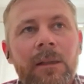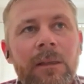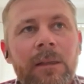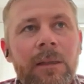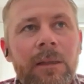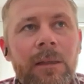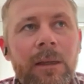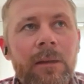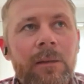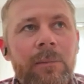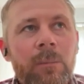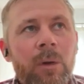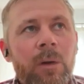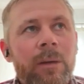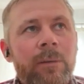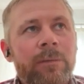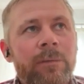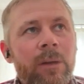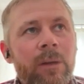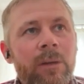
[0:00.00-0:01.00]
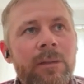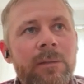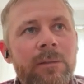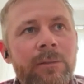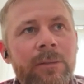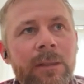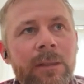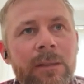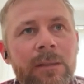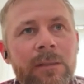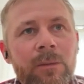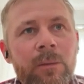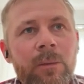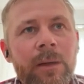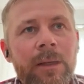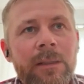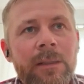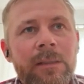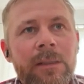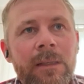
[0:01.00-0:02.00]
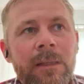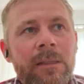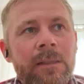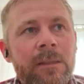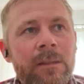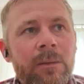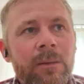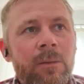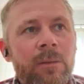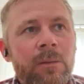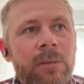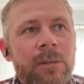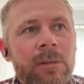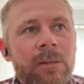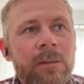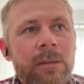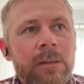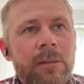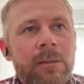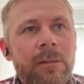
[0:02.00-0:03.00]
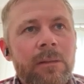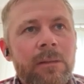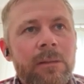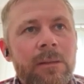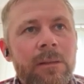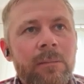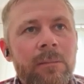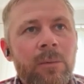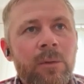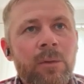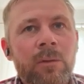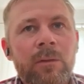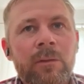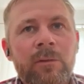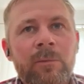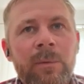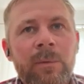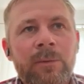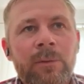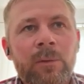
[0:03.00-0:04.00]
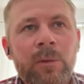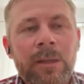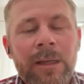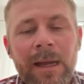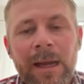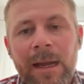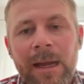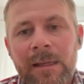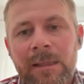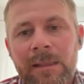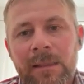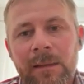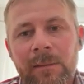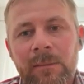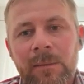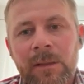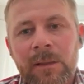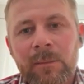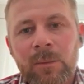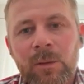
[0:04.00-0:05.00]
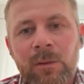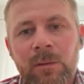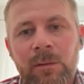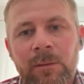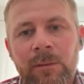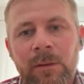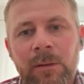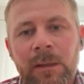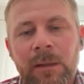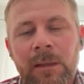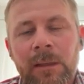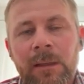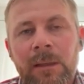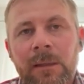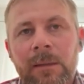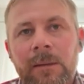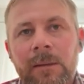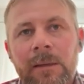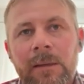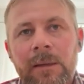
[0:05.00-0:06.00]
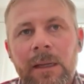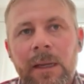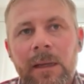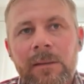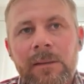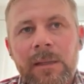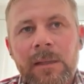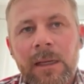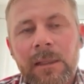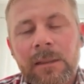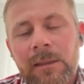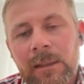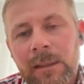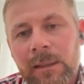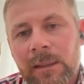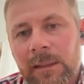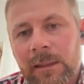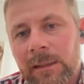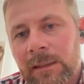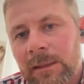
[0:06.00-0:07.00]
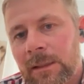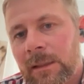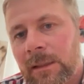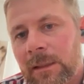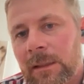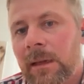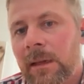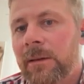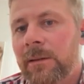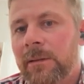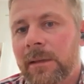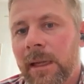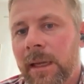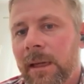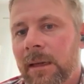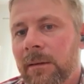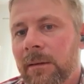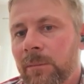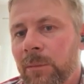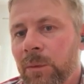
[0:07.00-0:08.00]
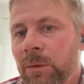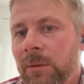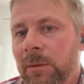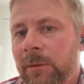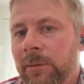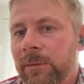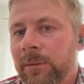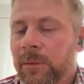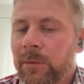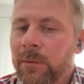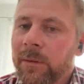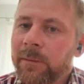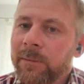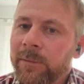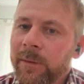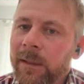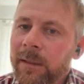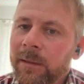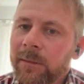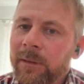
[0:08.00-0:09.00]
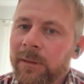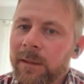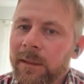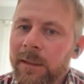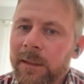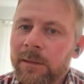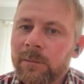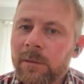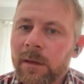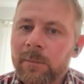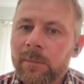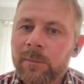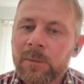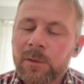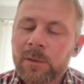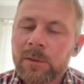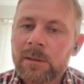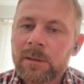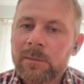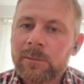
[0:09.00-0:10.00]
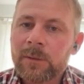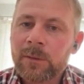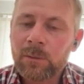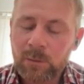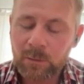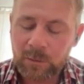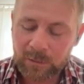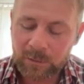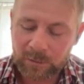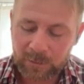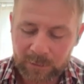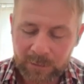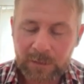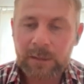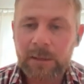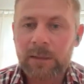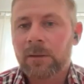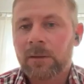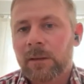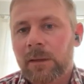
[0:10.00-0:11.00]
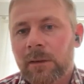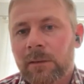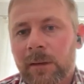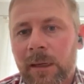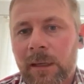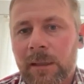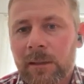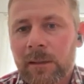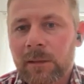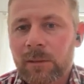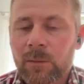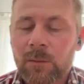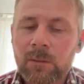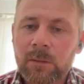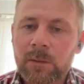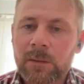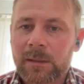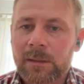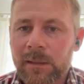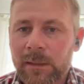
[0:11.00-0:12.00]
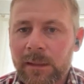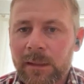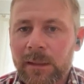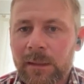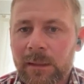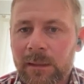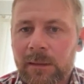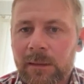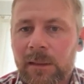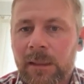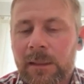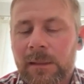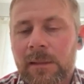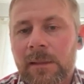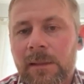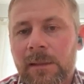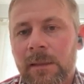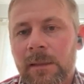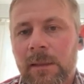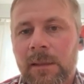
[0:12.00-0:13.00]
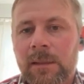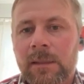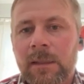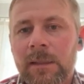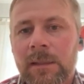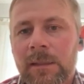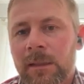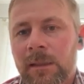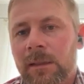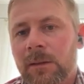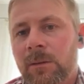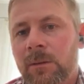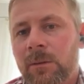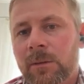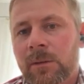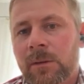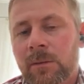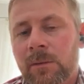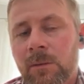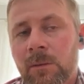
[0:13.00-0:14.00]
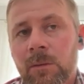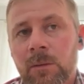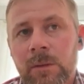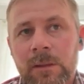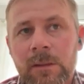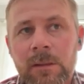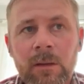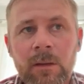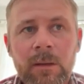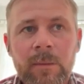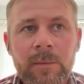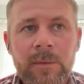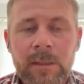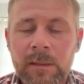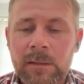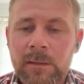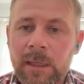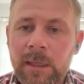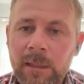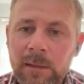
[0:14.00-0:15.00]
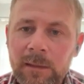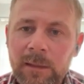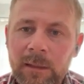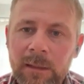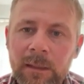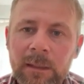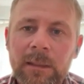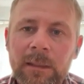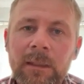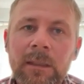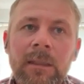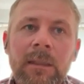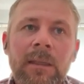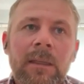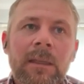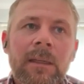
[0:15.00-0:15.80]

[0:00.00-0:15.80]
my philosophy is always teach the horse to move before you ask them to move. Now, technically, she knows how to move through the feel of a lead rope because you've taught her to lead on the ground. You've got all these leading lessons that you're teaching your horses all the time. So technically,